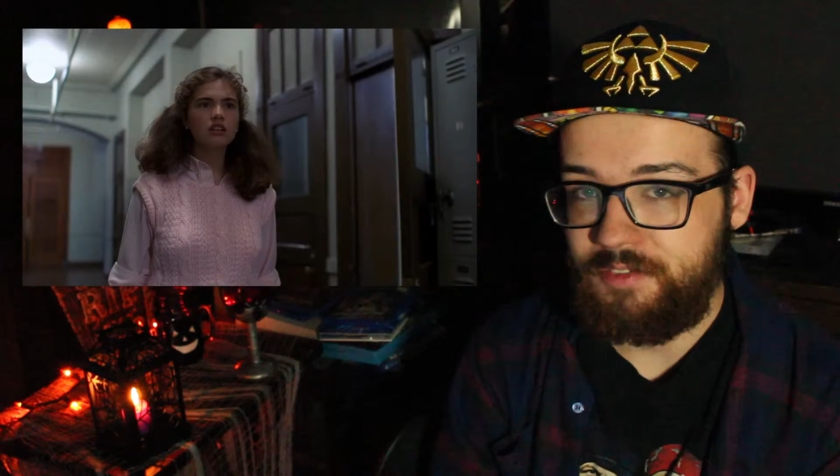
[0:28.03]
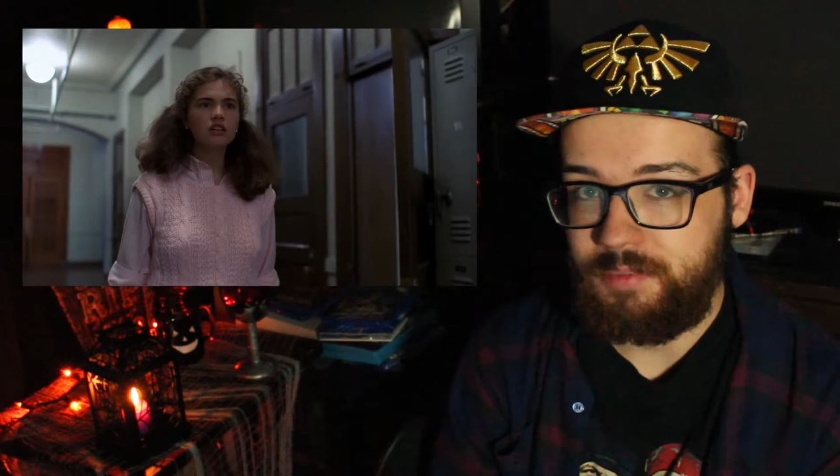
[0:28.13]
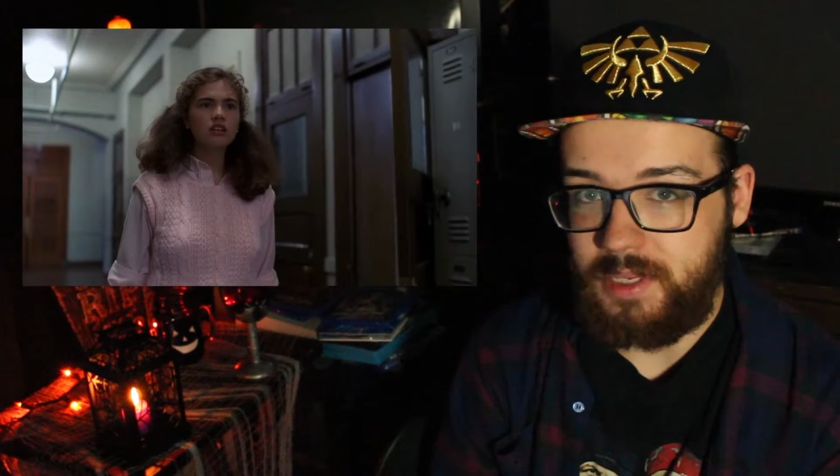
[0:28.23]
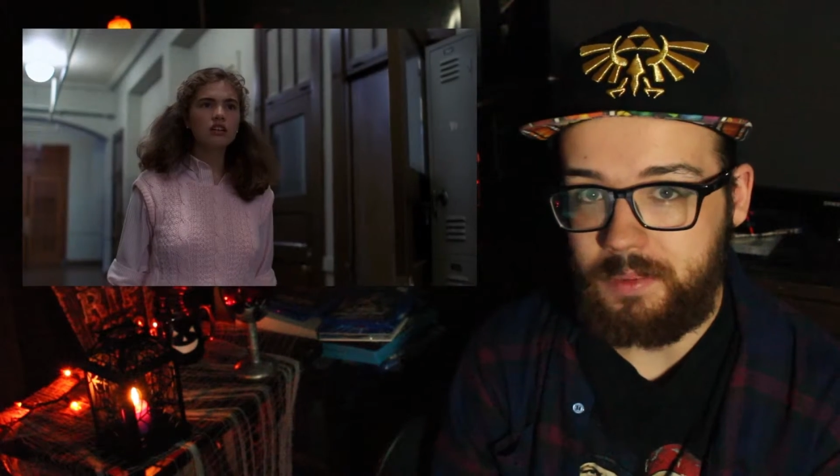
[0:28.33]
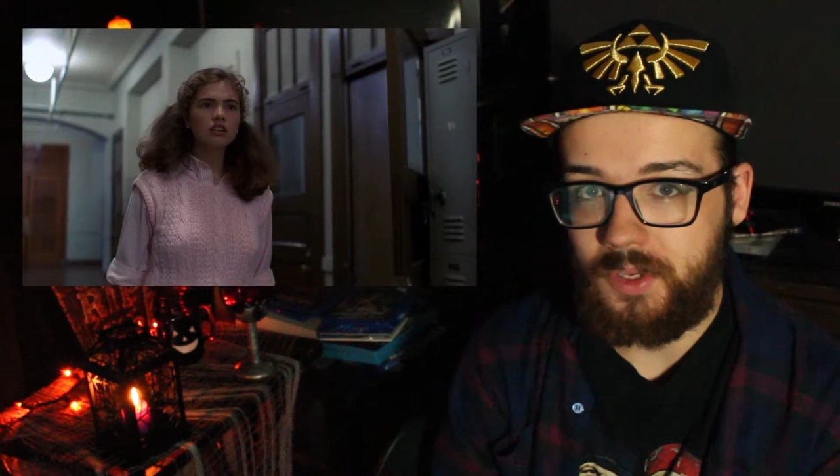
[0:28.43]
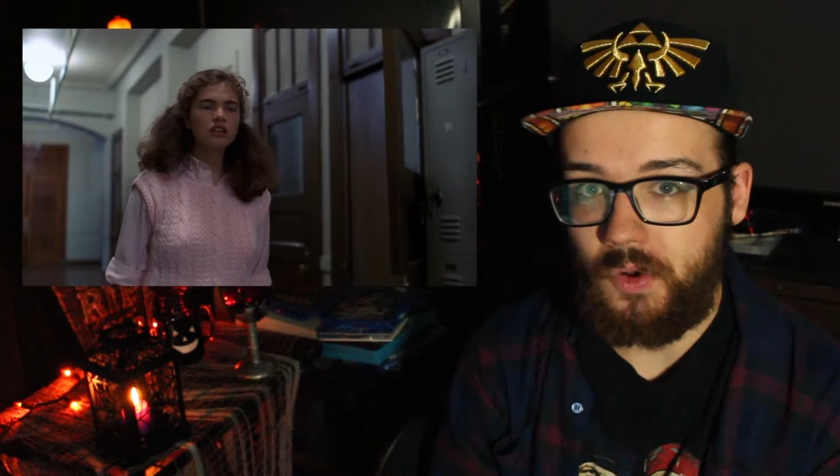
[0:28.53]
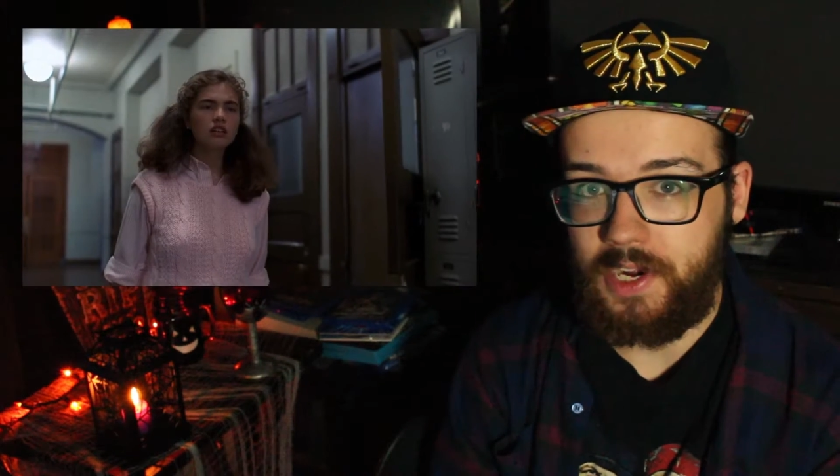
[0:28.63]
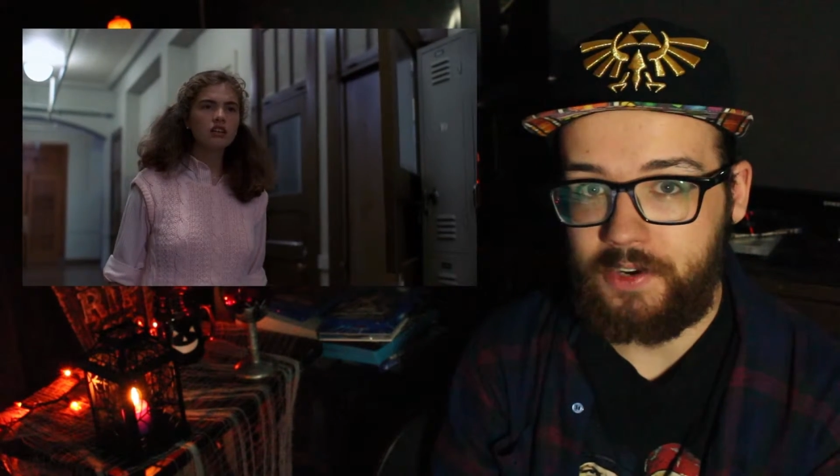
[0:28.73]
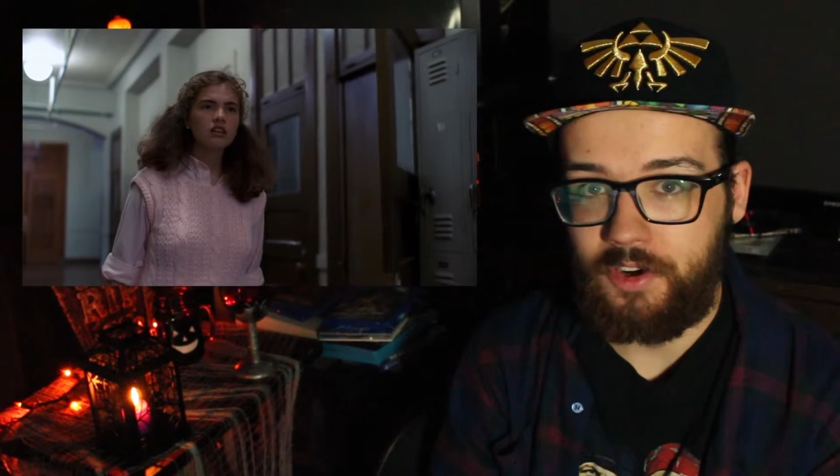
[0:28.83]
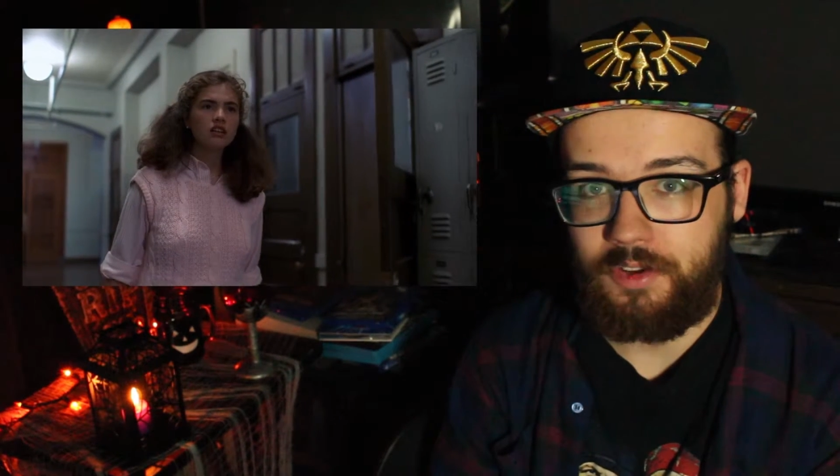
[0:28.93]
have people
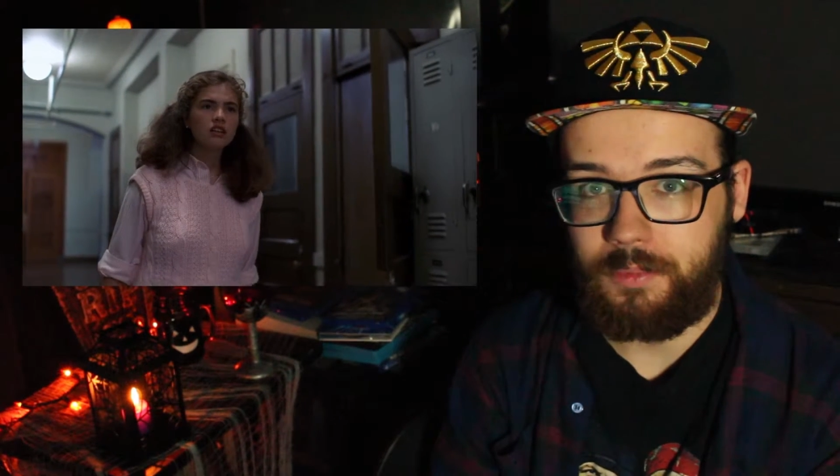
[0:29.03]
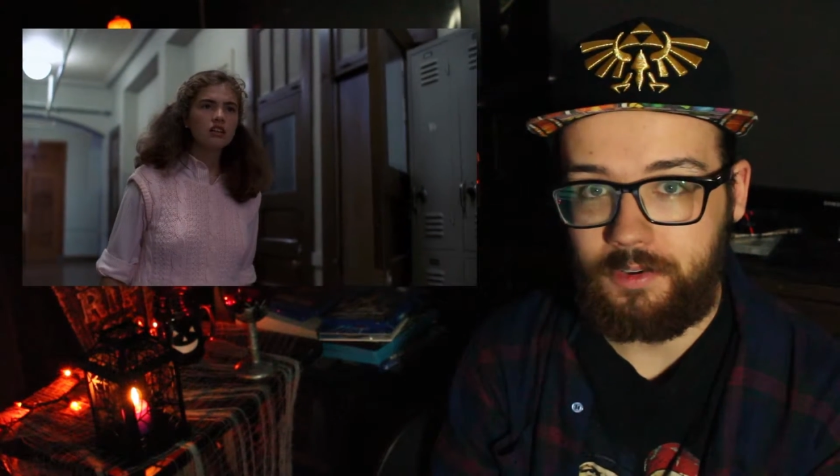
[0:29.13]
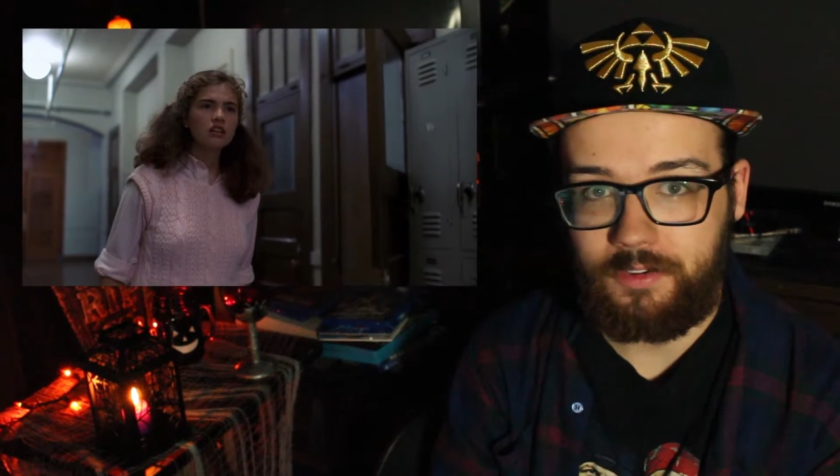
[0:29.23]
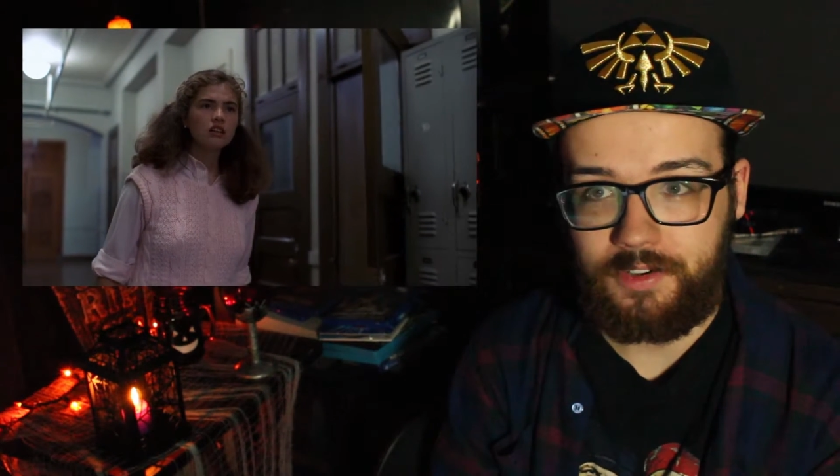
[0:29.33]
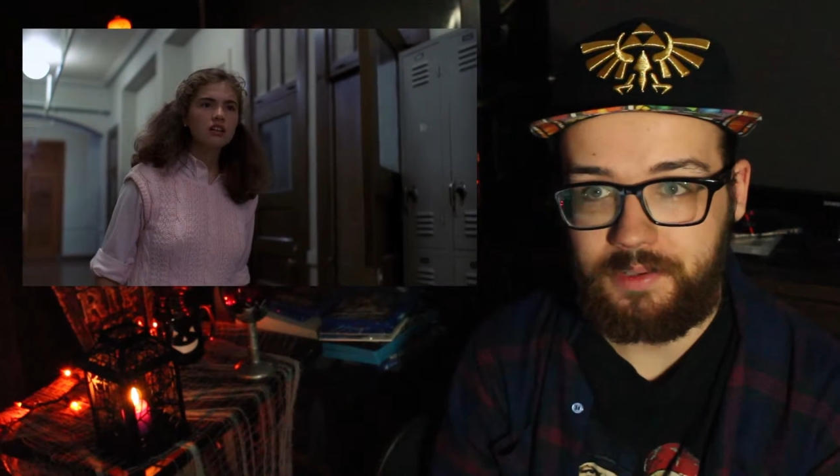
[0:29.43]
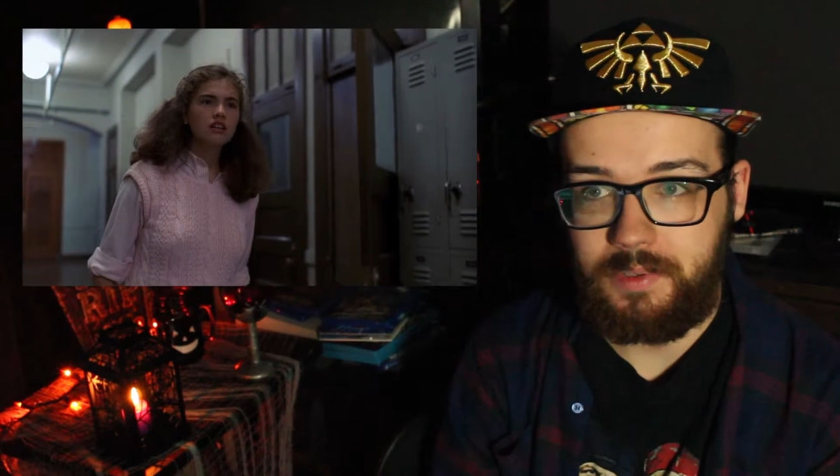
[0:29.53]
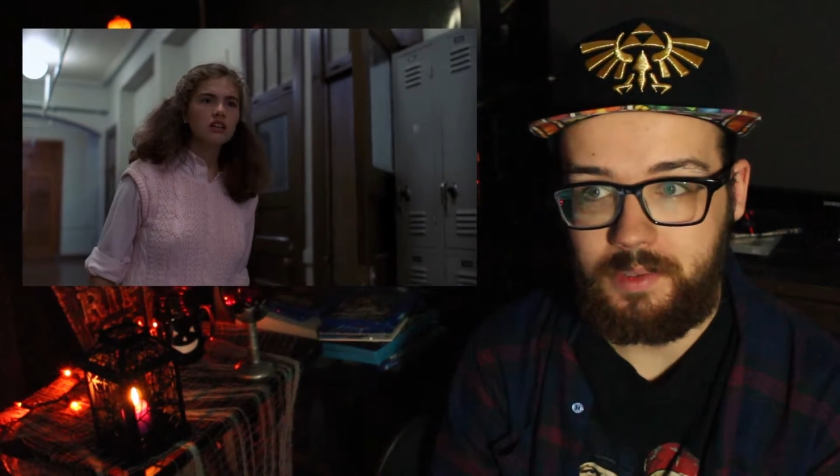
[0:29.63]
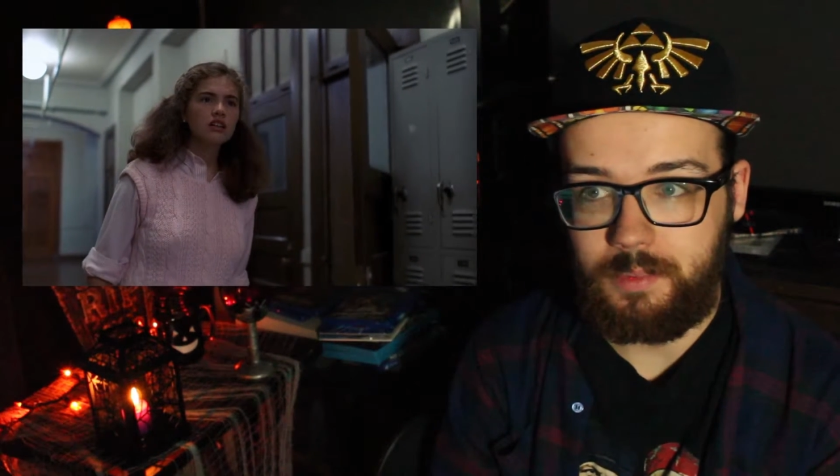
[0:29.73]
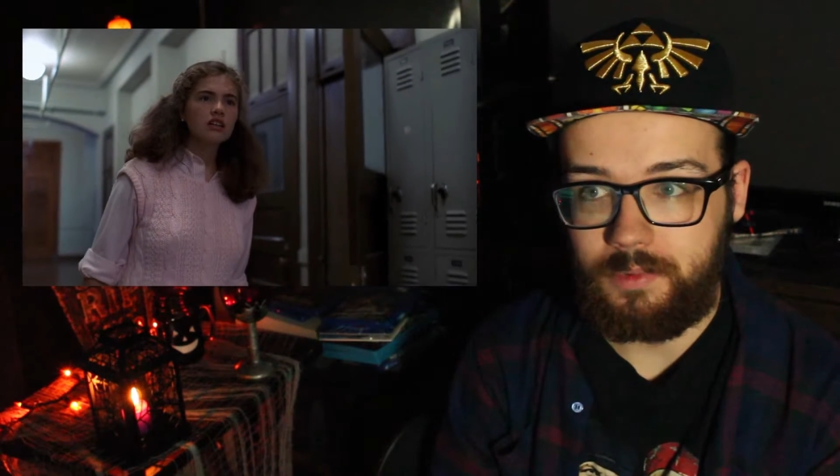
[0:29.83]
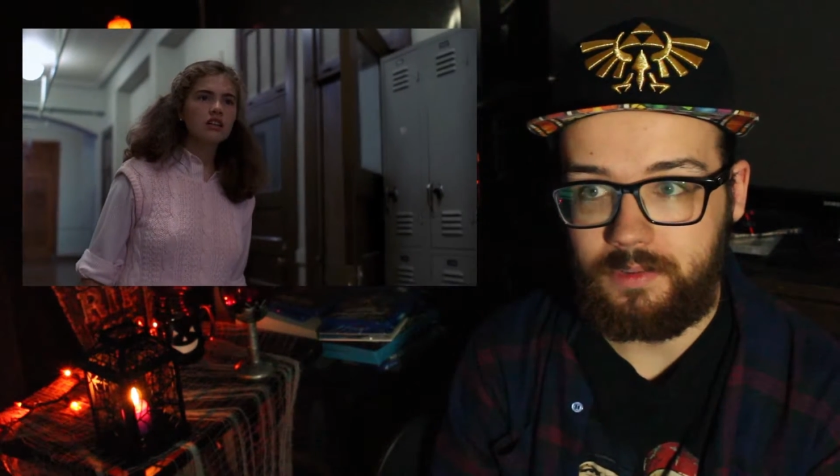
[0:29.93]
going around murdering
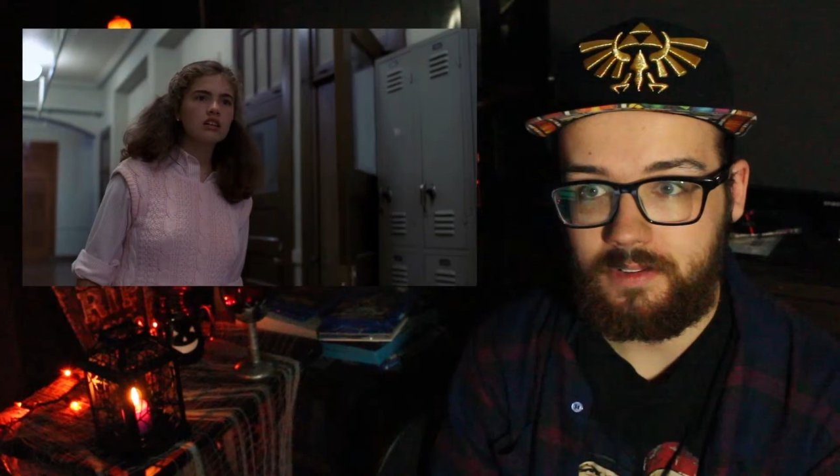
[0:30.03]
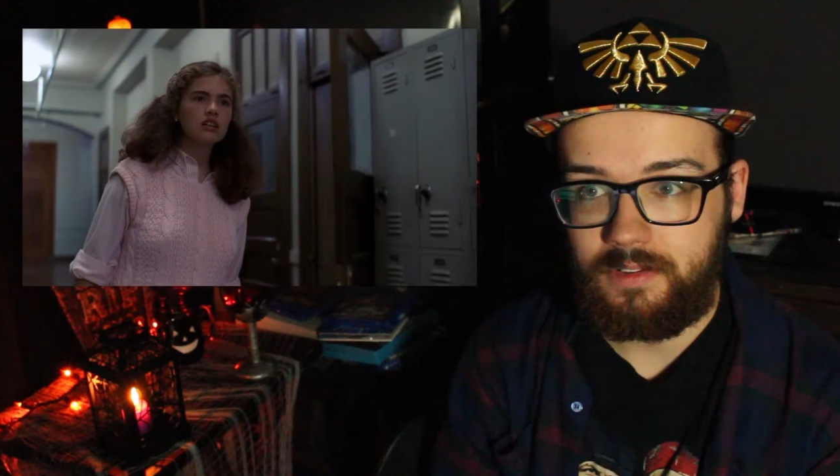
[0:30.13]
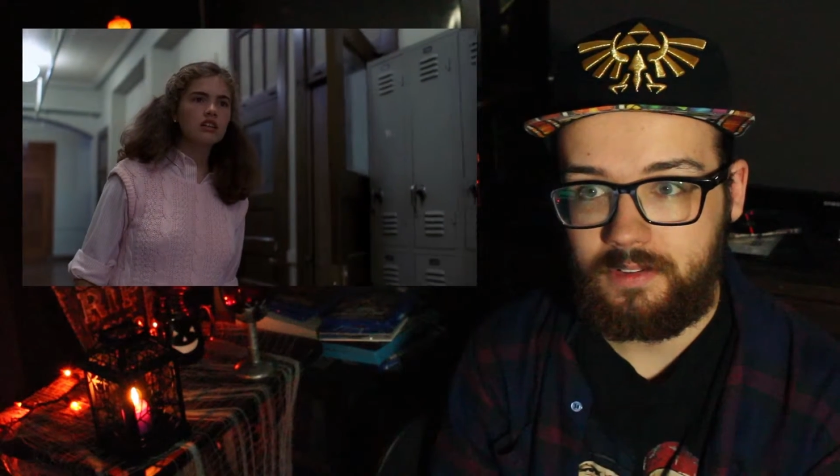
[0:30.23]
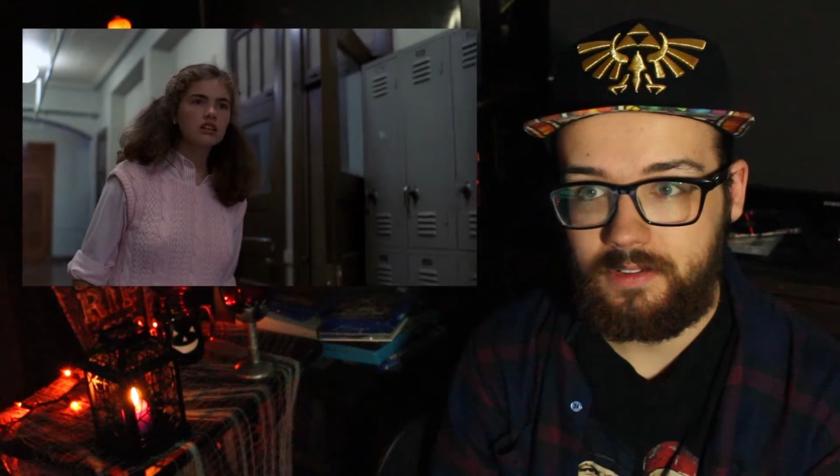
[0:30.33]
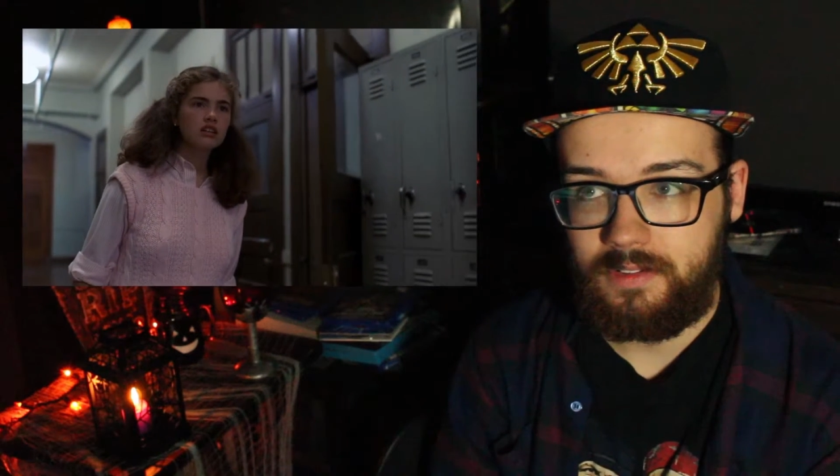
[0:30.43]
people.